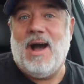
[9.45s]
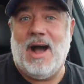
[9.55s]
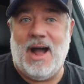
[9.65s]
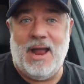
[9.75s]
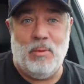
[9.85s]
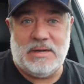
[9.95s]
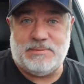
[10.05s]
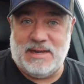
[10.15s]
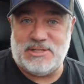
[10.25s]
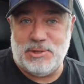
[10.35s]
I went
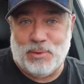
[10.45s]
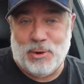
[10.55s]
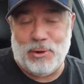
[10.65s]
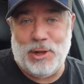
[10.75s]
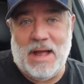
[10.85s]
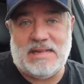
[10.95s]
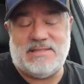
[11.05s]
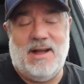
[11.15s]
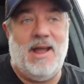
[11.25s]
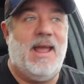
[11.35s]
to bed super early last
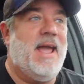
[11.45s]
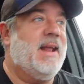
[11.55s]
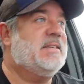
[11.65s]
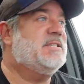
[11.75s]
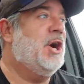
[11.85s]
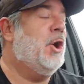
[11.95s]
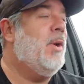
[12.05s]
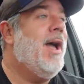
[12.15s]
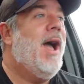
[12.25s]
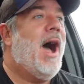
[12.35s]
night, and
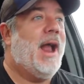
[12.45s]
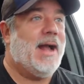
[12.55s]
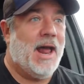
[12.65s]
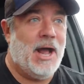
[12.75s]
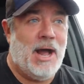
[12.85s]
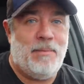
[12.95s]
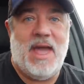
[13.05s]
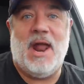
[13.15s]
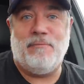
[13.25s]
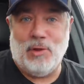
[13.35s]
so I got up
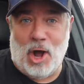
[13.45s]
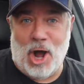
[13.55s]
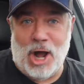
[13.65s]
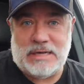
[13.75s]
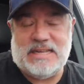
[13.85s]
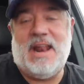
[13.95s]
and I vlogged,